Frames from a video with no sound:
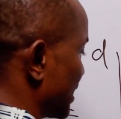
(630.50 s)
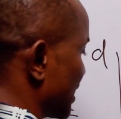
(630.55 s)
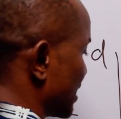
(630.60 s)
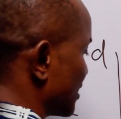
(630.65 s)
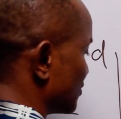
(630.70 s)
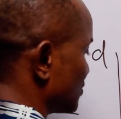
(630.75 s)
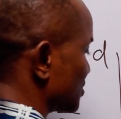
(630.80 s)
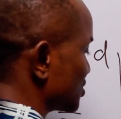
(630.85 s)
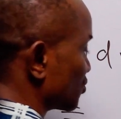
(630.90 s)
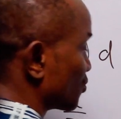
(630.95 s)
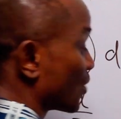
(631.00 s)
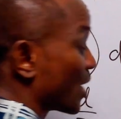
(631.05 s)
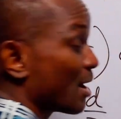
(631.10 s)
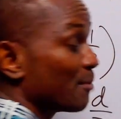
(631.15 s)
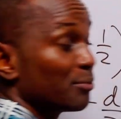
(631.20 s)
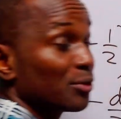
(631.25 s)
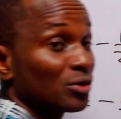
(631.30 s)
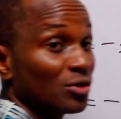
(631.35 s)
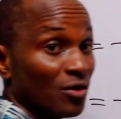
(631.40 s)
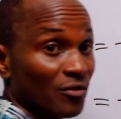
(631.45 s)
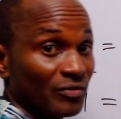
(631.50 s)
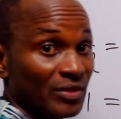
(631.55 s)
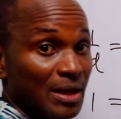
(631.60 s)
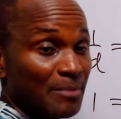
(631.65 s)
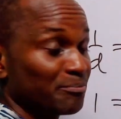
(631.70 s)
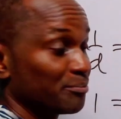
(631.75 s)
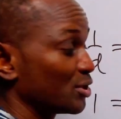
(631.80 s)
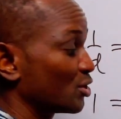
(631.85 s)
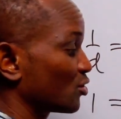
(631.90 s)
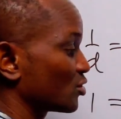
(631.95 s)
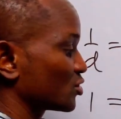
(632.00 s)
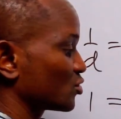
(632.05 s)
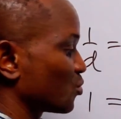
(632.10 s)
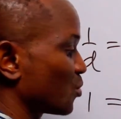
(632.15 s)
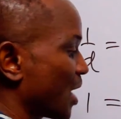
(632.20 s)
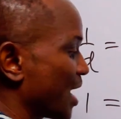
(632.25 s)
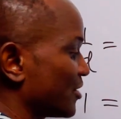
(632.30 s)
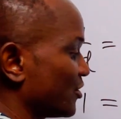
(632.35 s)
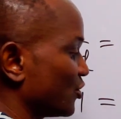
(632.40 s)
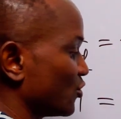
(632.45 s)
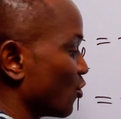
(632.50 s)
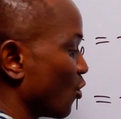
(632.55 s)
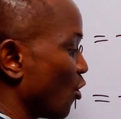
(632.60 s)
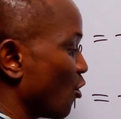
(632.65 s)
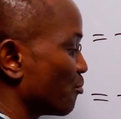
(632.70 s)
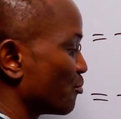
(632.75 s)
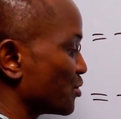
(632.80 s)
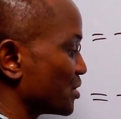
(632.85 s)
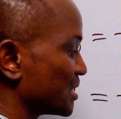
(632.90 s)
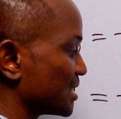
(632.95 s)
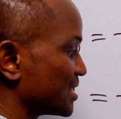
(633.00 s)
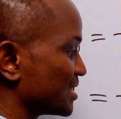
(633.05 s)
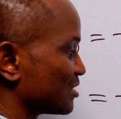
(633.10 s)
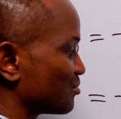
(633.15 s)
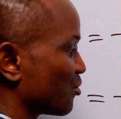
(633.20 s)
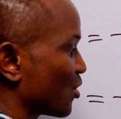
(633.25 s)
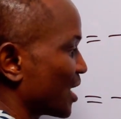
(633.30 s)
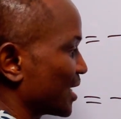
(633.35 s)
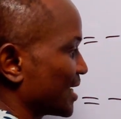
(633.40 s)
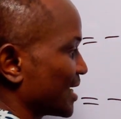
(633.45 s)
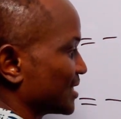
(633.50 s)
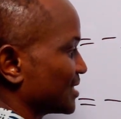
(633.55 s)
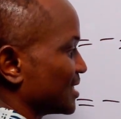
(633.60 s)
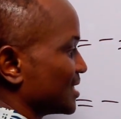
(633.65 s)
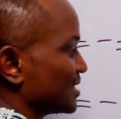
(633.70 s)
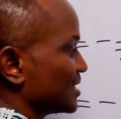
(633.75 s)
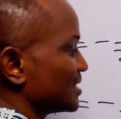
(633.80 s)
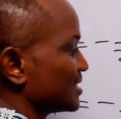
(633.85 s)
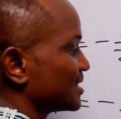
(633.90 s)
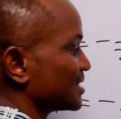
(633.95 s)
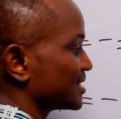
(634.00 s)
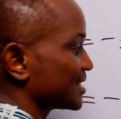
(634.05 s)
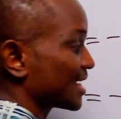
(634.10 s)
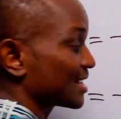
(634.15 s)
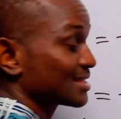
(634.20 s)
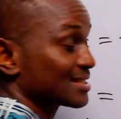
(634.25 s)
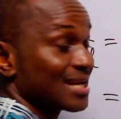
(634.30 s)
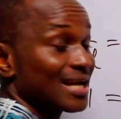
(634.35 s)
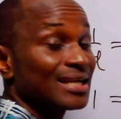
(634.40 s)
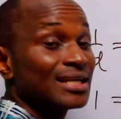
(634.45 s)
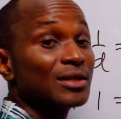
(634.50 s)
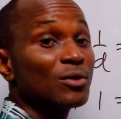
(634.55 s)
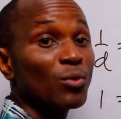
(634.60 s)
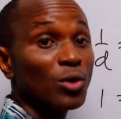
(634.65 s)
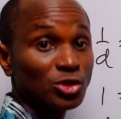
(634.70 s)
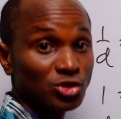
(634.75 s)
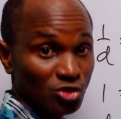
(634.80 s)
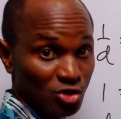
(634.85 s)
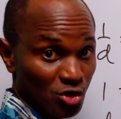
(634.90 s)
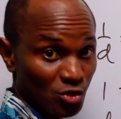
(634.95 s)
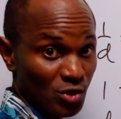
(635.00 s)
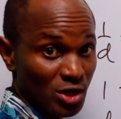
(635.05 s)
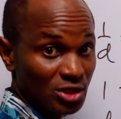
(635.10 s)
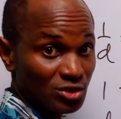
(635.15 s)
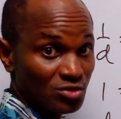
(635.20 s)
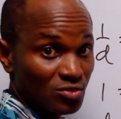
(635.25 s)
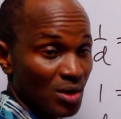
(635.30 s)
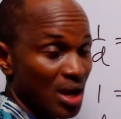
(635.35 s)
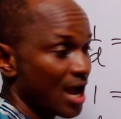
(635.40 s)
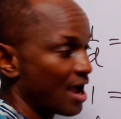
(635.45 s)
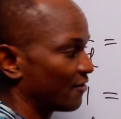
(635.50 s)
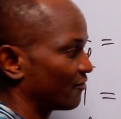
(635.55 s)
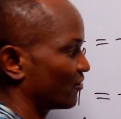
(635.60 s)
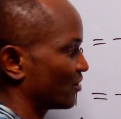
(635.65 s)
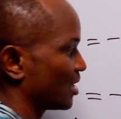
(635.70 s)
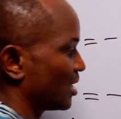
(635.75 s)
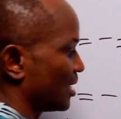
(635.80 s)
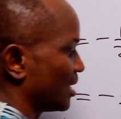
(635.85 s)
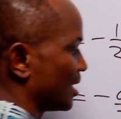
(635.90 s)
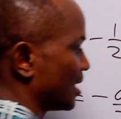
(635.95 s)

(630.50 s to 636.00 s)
And then you square both of them, because when you open this bracket, this is exactly what you're going to have.